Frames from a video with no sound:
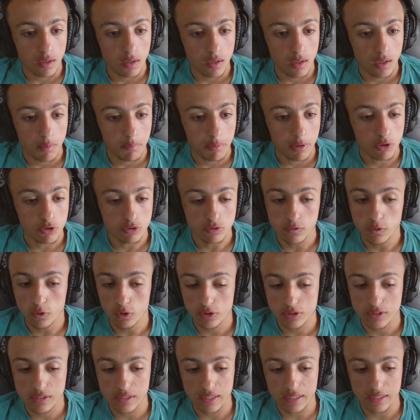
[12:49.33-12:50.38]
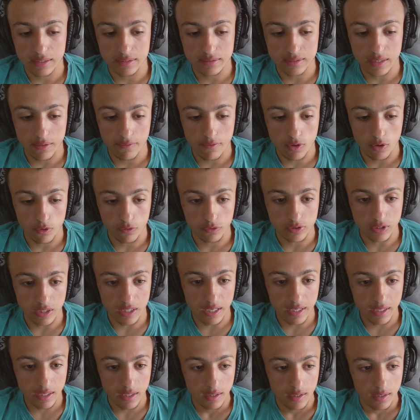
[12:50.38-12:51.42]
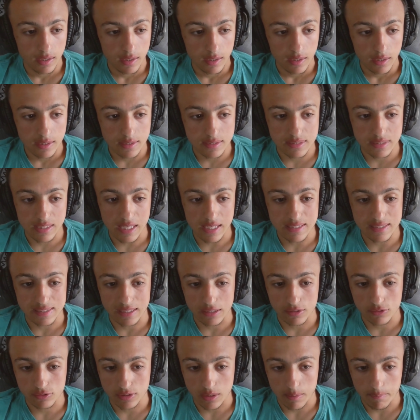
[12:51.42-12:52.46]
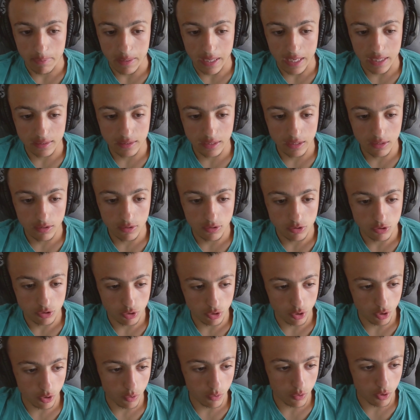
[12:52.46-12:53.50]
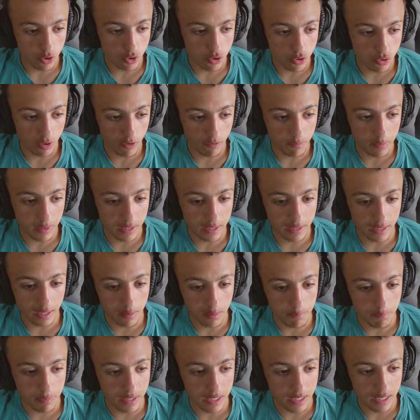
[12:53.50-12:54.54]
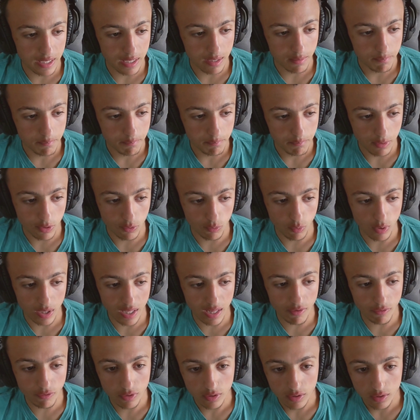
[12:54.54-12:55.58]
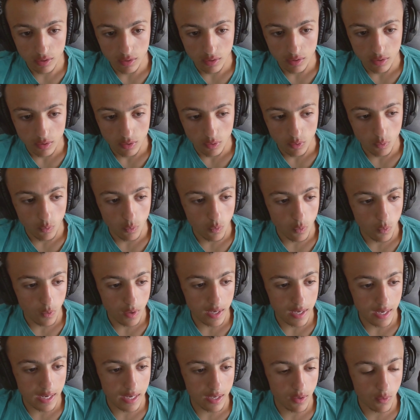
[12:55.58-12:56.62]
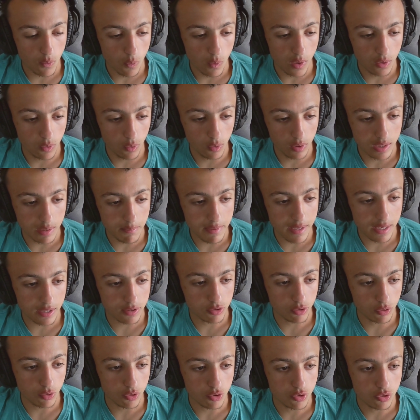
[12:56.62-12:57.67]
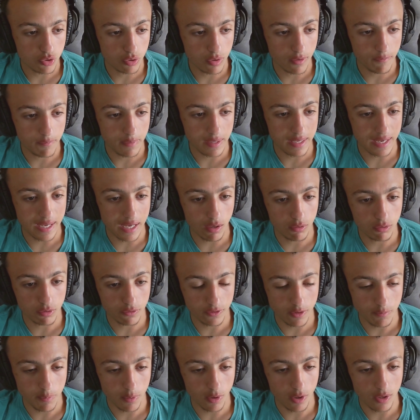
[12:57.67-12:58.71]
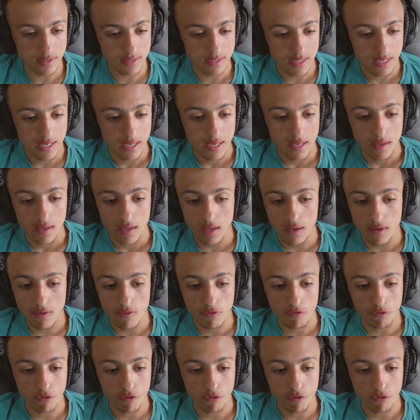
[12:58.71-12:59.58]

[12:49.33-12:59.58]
because forcing a driver off track is 10 seconds time penalty, so you should have been like P12 with Hülkenberg, so you should have been out of the points. If